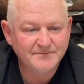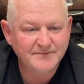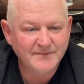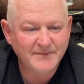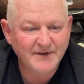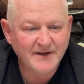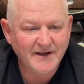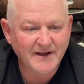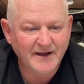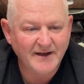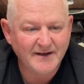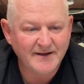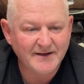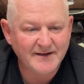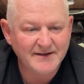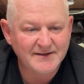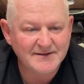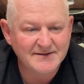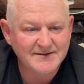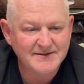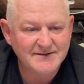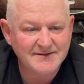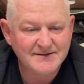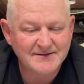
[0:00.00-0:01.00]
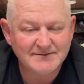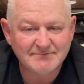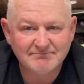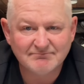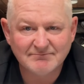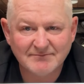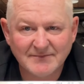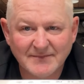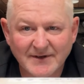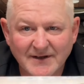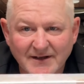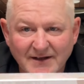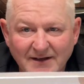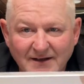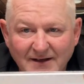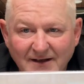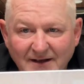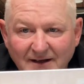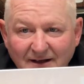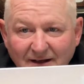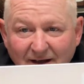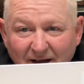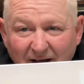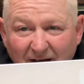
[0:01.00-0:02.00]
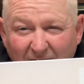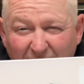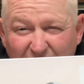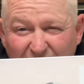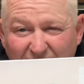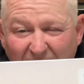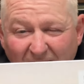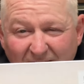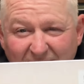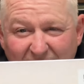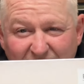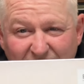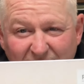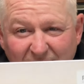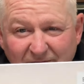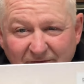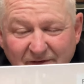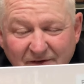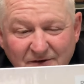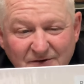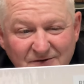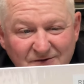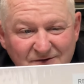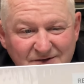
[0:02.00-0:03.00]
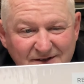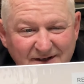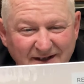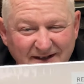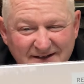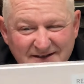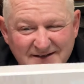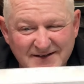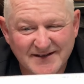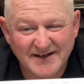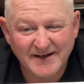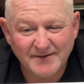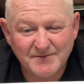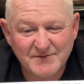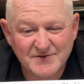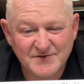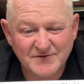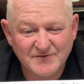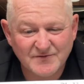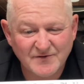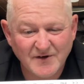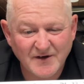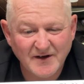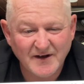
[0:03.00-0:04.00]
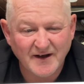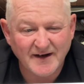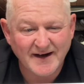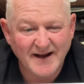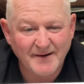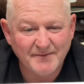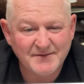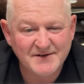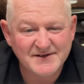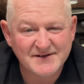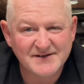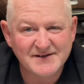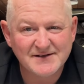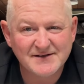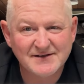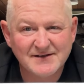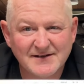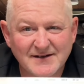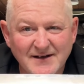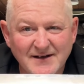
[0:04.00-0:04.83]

yeah, it's I read the reviews, it seems all right on Amazon,